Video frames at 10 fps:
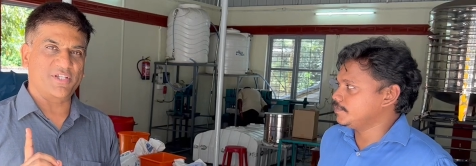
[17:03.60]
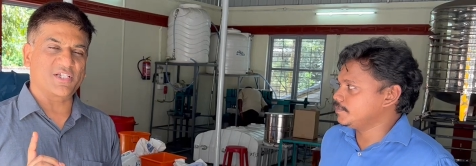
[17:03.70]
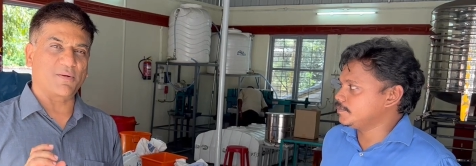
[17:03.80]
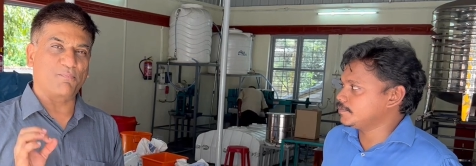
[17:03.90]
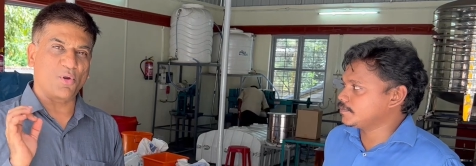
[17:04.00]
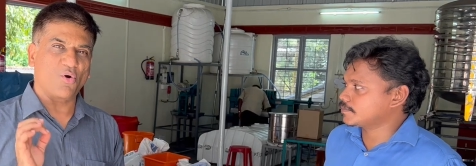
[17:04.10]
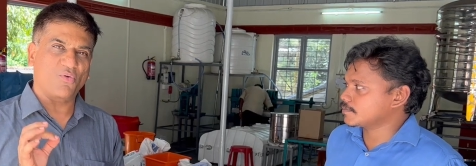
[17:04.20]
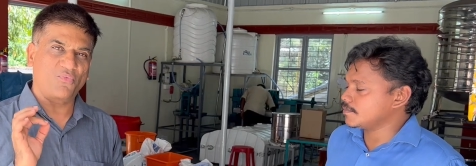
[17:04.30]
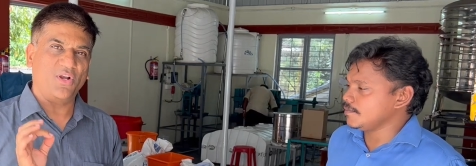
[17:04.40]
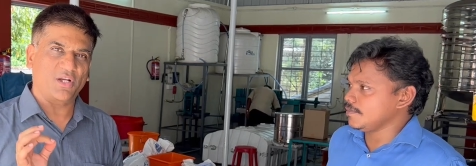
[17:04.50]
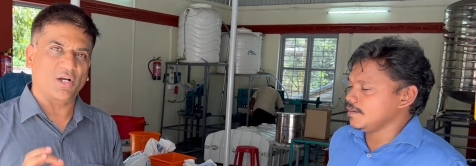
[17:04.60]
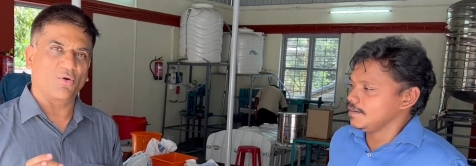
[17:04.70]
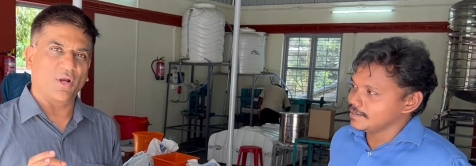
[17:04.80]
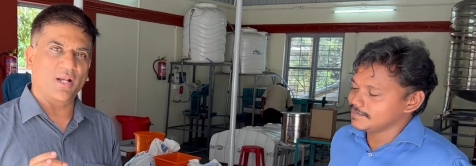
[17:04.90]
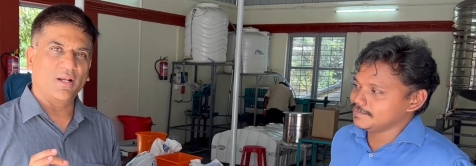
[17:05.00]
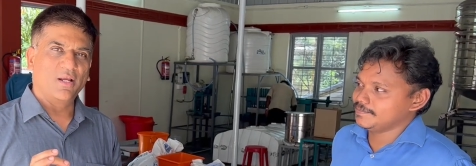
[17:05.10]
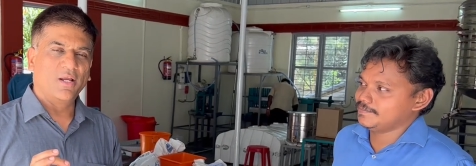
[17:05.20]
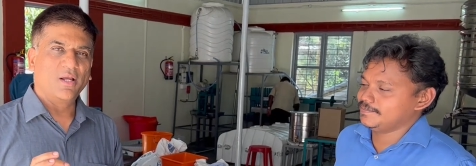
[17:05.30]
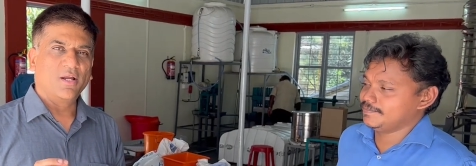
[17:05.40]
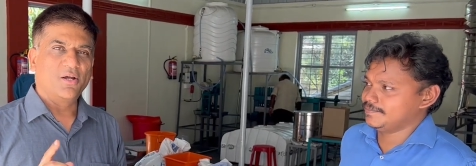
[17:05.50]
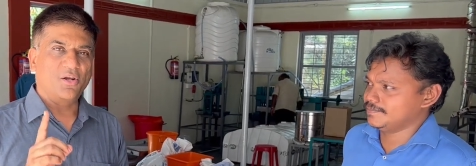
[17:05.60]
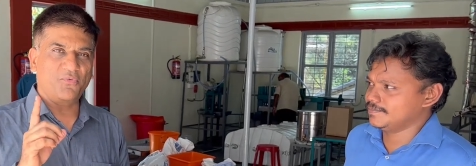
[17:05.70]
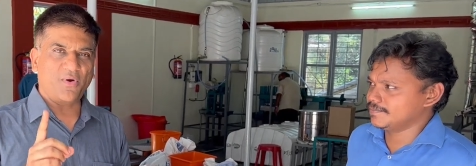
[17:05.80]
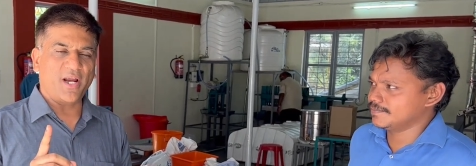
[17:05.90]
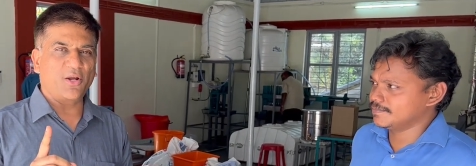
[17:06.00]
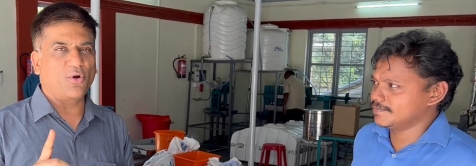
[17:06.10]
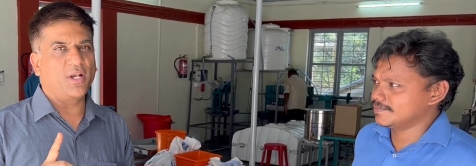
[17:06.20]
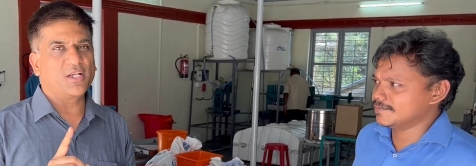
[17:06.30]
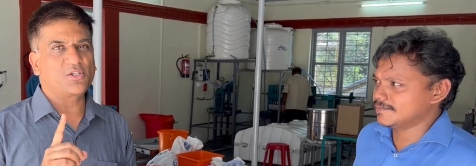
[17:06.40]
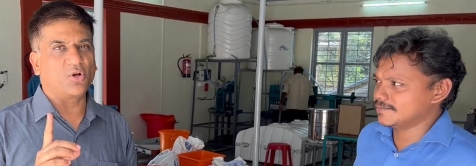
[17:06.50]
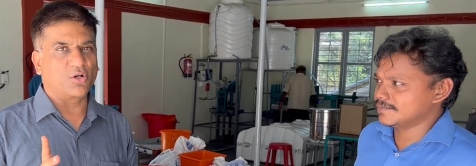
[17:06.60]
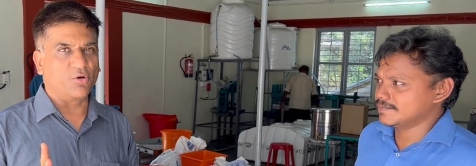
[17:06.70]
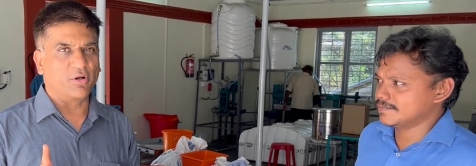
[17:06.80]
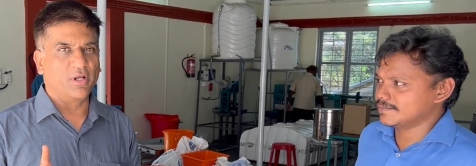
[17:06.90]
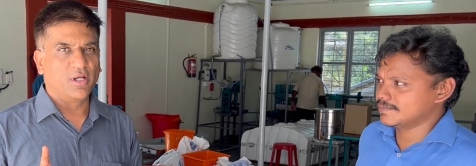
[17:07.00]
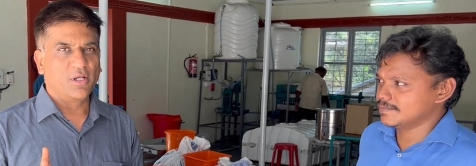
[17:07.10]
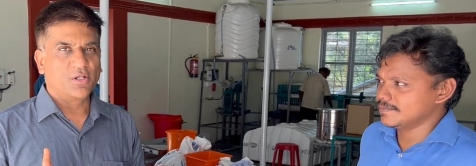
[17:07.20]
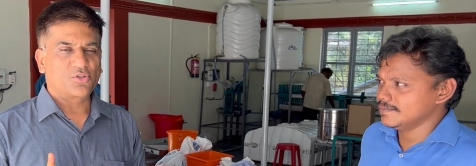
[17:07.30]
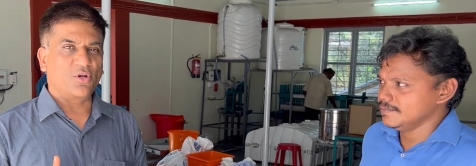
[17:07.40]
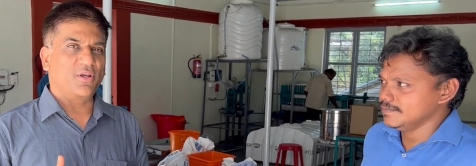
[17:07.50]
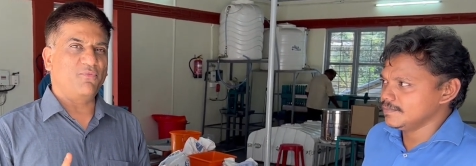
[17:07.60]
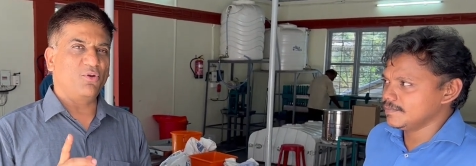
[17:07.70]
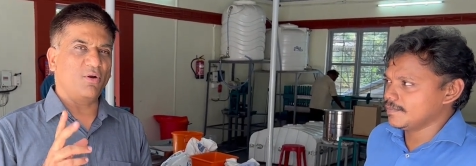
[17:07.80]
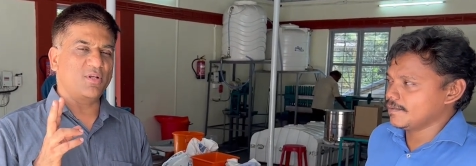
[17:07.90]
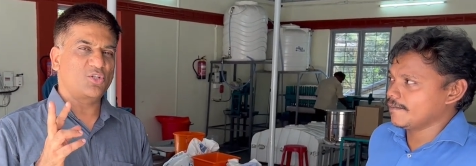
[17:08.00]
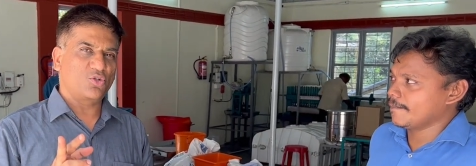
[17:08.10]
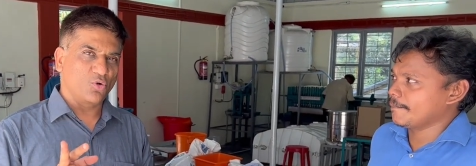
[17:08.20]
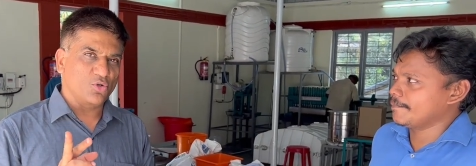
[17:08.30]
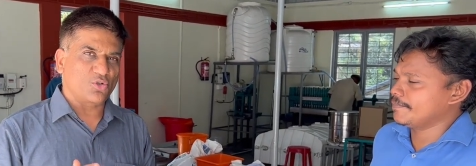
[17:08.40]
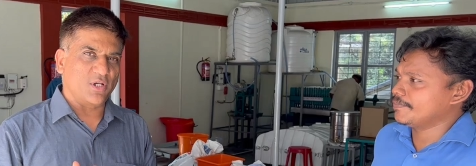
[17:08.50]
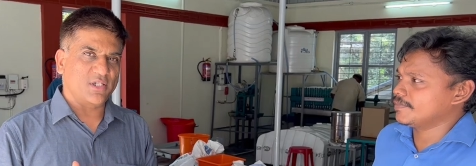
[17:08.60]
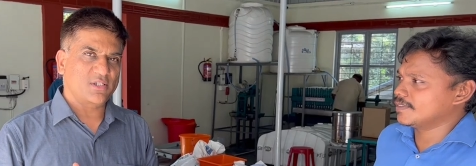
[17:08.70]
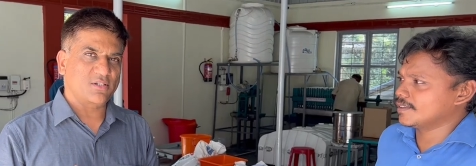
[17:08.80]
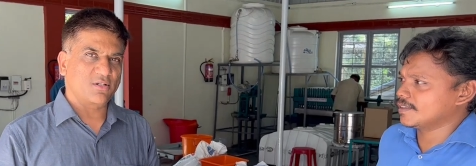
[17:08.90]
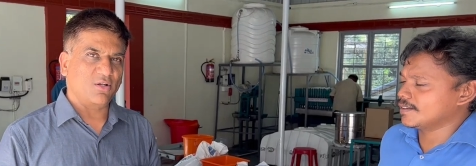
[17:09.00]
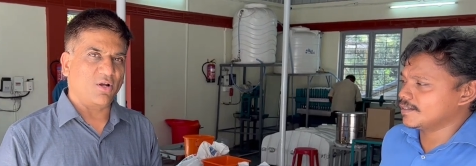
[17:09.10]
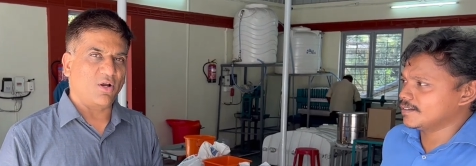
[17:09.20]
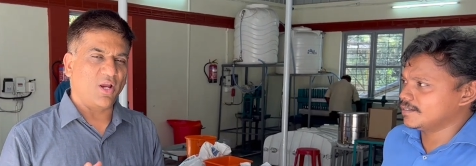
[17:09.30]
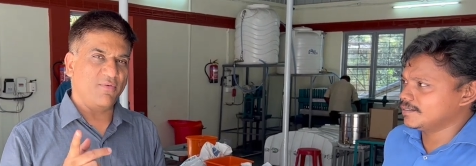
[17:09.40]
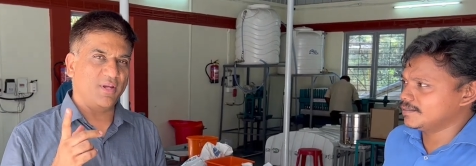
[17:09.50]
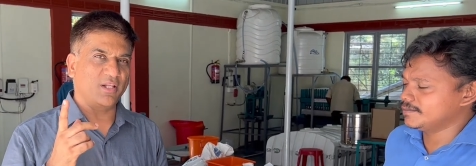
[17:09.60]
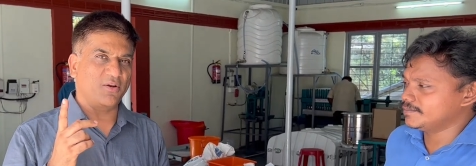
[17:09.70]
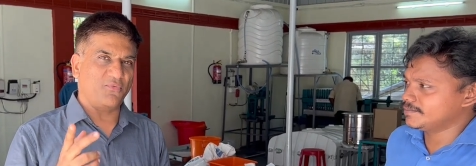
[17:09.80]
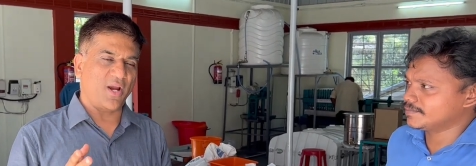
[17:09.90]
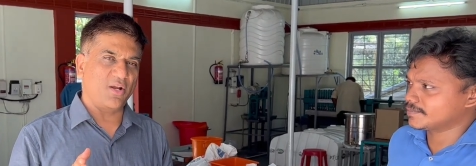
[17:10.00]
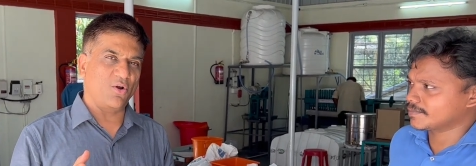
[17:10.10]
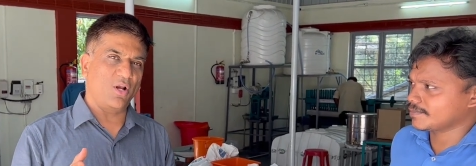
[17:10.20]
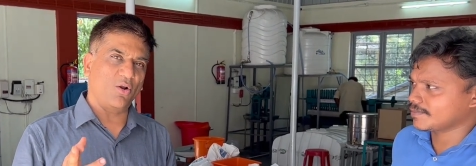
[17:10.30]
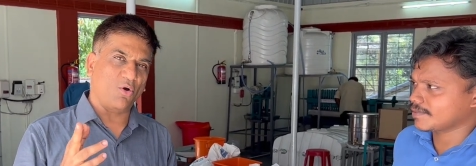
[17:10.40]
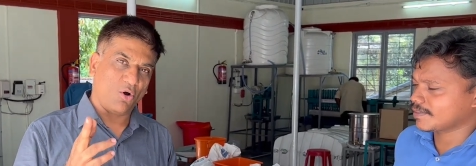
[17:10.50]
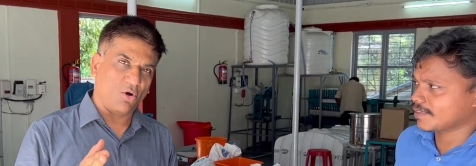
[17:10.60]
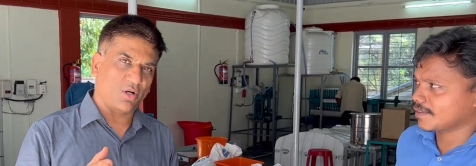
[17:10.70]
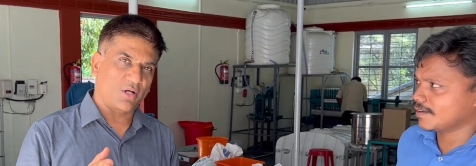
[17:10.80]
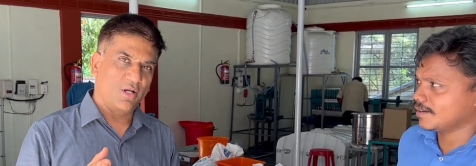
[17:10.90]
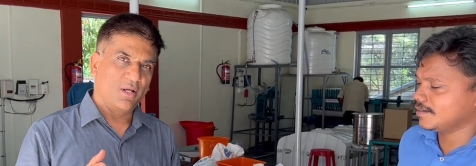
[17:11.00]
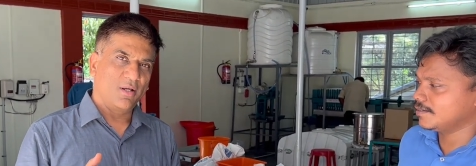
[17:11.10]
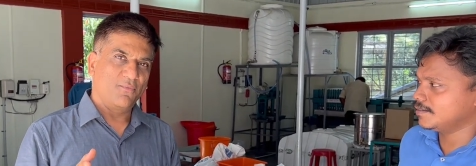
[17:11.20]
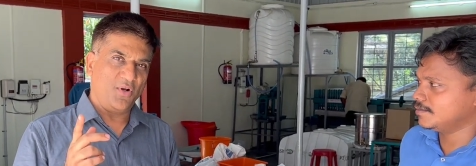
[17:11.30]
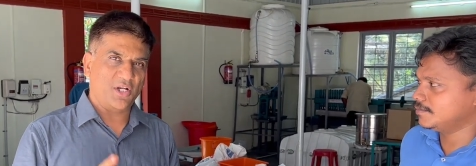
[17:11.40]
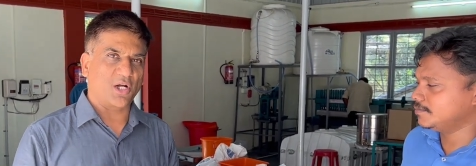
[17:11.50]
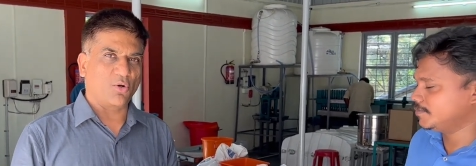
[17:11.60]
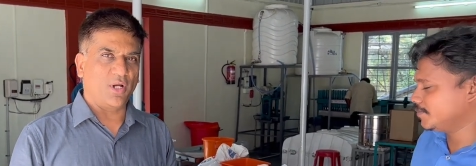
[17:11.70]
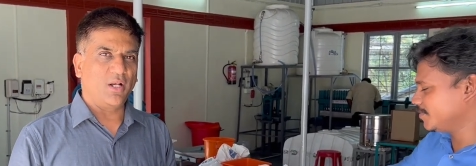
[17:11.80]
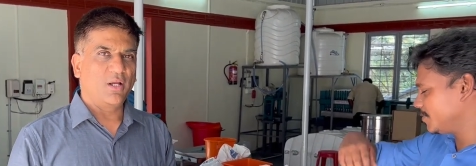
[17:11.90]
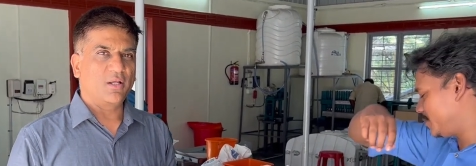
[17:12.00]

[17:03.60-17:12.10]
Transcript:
Speaker 1: which is a pure filtered oil, refined oil is not good. So if you have two choices, having the refined oil or filtered oil,